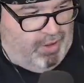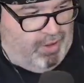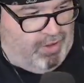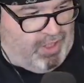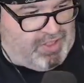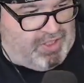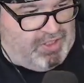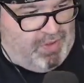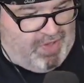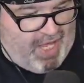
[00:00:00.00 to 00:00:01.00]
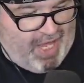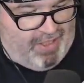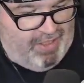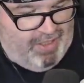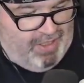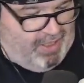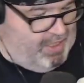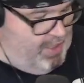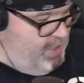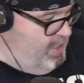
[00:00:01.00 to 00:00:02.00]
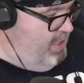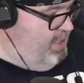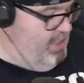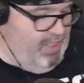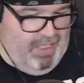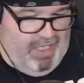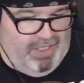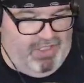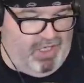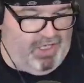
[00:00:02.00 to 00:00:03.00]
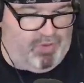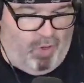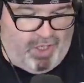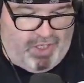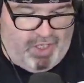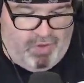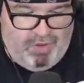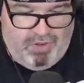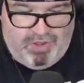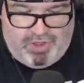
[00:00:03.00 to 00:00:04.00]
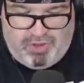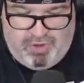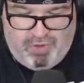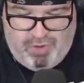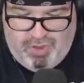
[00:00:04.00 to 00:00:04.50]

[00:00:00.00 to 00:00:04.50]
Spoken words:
doesn't do that. It does want you to